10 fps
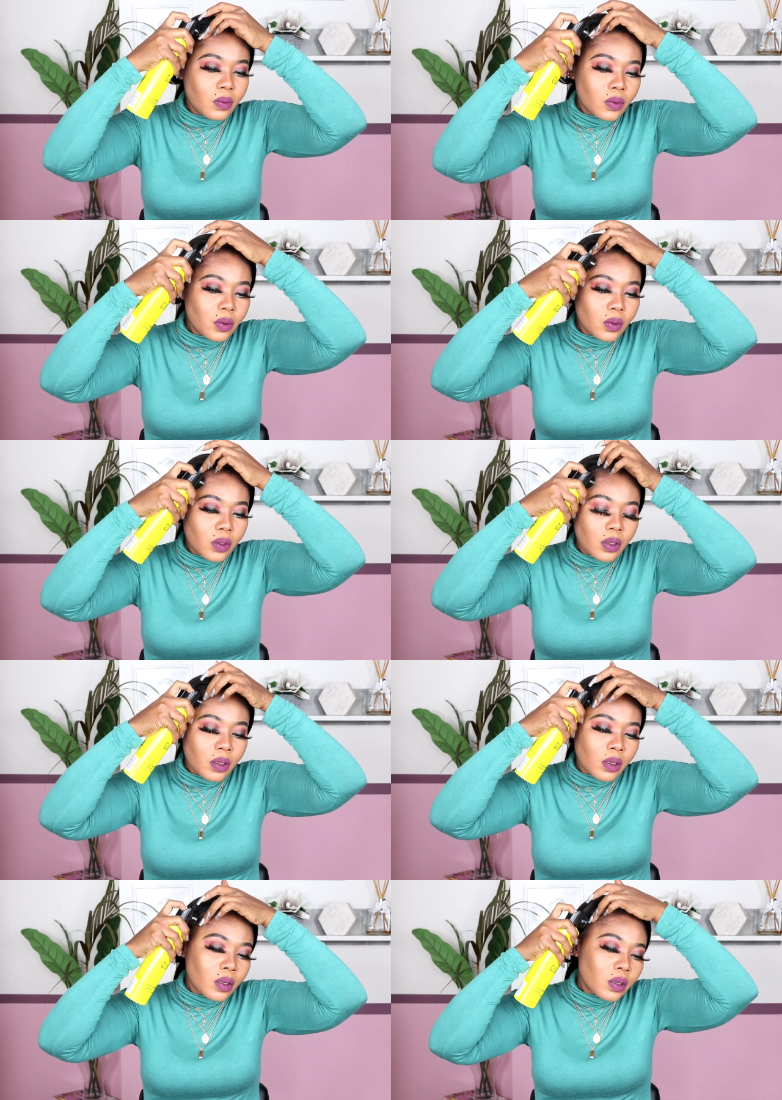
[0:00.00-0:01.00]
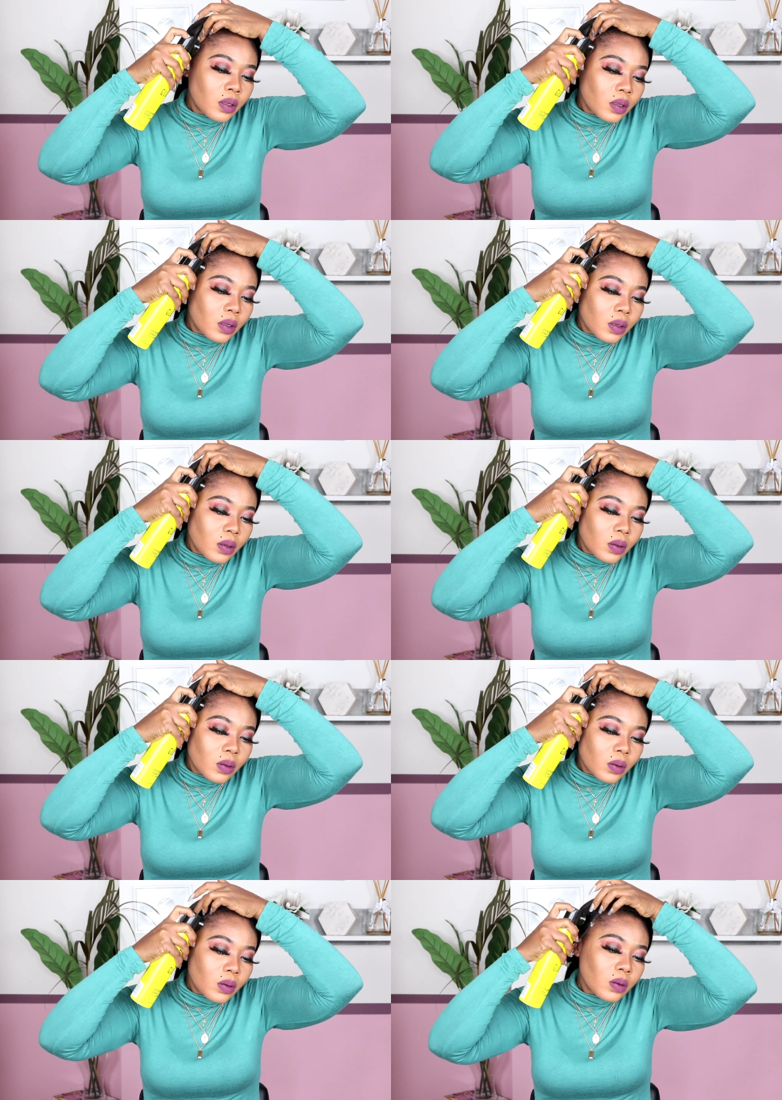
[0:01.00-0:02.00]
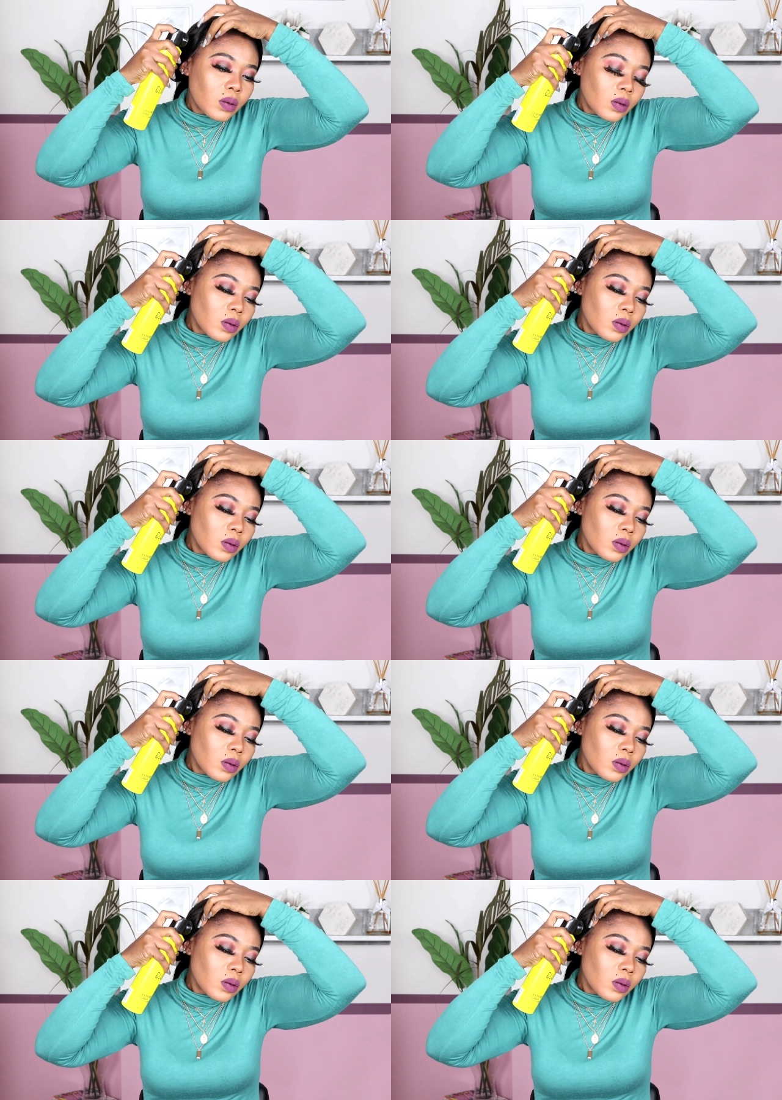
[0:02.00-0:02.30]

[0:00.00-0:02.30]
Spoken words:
(silence)